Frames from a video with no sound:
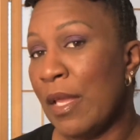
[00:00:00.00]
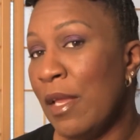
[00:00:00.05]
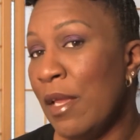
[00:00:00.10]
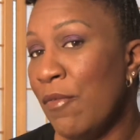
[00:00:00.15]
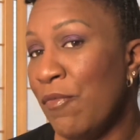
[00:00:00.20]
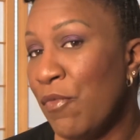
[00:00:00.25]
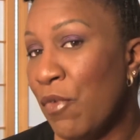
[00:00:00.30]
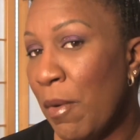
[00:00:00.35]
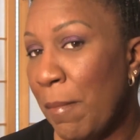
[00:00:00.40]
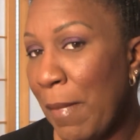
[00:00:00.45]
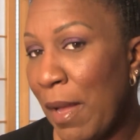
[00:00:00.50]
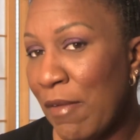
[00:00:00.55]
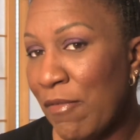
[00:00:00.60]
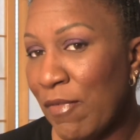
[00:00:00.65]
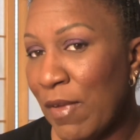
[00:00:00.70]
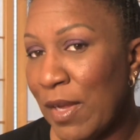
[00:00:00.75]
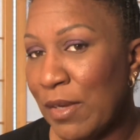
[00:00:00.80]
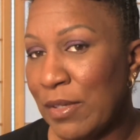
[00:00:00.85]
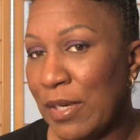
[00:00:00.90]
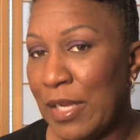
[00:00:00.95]
And for my
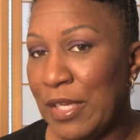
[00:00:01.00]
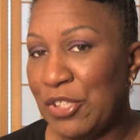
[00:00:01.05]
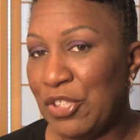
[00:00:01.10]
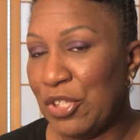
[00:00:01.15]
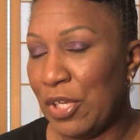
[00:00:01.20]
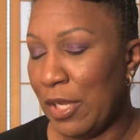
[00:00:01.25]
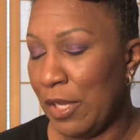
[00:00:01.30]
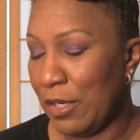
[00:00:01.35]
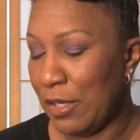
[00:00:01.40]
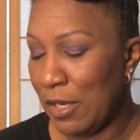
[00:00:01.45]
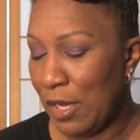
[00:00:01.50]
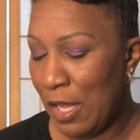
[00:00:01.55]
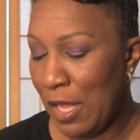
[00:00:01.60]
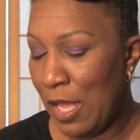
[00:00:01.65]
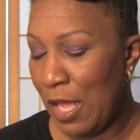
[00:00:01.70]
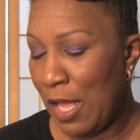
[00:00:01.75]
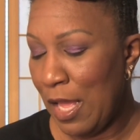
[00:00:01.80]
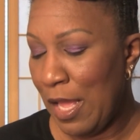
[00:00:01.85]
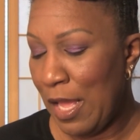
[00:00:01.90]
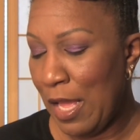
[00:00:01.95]
foundation,
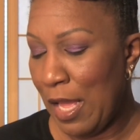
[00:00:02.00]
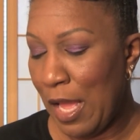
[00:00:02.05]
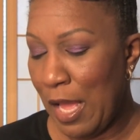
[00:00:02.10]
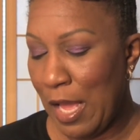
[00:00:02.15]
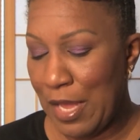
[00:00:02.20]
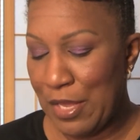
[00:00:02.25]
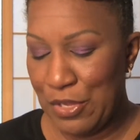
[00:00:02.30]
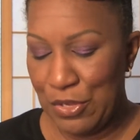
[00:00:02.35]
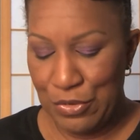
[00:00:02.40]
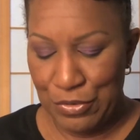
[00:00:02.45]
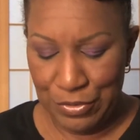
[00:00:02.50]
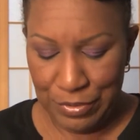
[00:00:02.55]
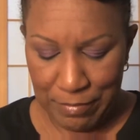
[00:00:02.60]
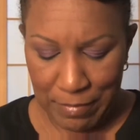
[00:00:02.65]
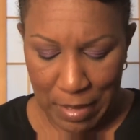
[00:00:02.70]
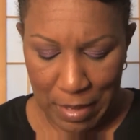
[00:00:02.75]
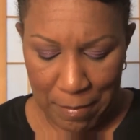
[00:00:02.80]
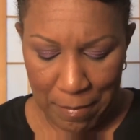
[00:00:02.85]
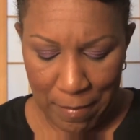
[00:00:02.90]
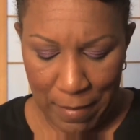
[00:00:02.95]
I use
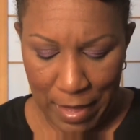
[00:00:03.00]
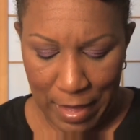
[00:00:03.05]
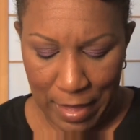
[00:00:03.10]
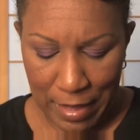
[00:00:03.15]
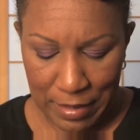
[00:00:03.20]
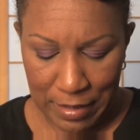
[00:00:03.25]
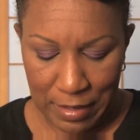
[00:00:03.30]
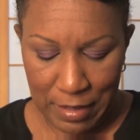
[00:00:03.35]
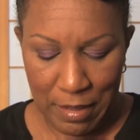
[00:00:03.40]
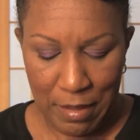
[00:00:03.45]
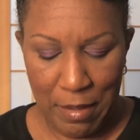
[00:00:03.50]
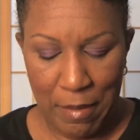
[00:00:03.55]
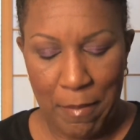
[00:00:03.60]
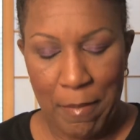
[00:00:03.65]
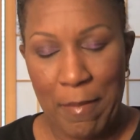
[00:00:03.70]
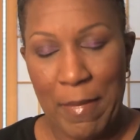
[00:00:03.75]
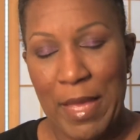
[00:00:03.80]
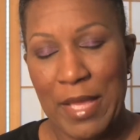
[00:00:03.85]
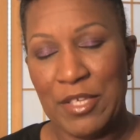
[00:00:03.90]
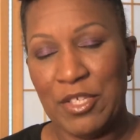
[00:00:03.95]
my MAC
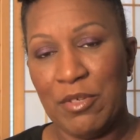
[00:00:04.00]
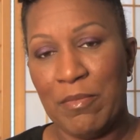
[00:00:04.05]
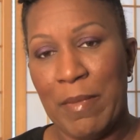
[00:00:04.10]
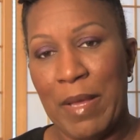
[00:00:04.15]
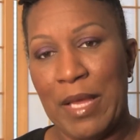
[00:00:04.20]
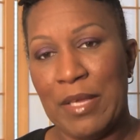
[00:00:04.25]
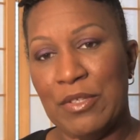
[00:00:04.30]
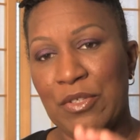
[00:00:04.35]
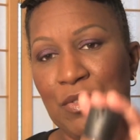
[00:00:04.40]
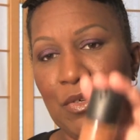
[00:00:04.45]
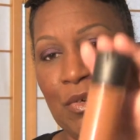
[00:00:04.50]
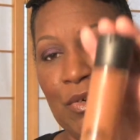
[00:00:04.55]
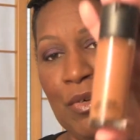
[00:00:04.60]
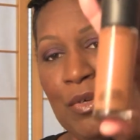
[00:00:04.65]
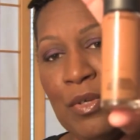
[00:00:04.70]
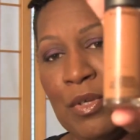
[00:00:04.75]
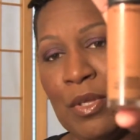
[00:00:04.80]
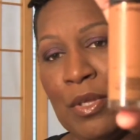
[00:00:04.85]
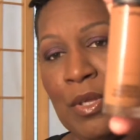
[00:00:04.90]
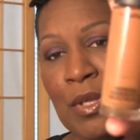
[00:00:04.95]
Matchmaster.